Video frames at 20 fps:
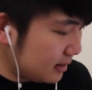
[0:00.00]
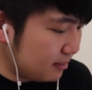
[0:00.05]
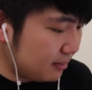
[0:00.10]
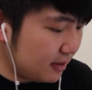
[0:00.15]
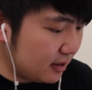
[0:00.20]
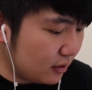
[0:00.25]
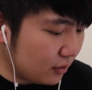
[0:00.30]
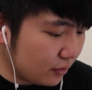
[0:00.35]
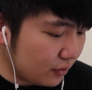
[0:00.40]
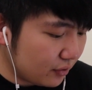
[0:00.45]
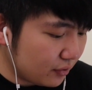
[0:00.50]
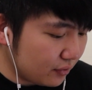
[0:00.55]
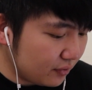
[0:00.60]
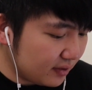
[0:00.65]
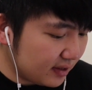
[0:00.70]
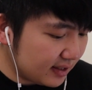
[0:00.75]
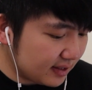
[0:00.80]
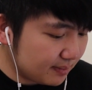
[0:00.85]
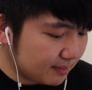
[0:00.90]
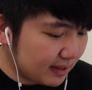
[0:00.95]
Let me look
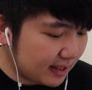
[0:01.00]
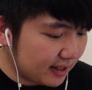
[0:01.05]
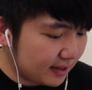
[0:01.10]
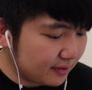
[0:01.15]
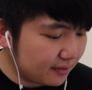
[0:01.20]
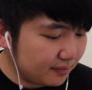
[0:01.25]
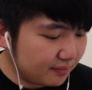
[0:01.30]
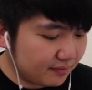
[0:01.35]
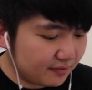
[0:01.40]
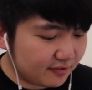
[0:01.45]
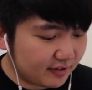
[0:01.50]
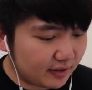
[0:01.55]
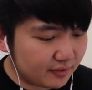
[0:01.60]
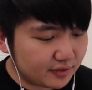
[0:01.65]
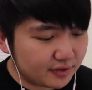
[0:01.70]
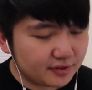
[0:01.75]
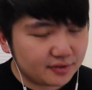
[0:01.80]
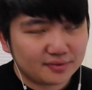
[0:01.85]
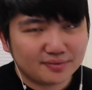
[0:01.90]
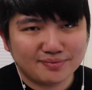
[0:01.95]
through this pile,
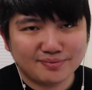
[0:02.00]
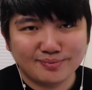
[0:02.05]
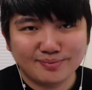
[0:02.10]
found it.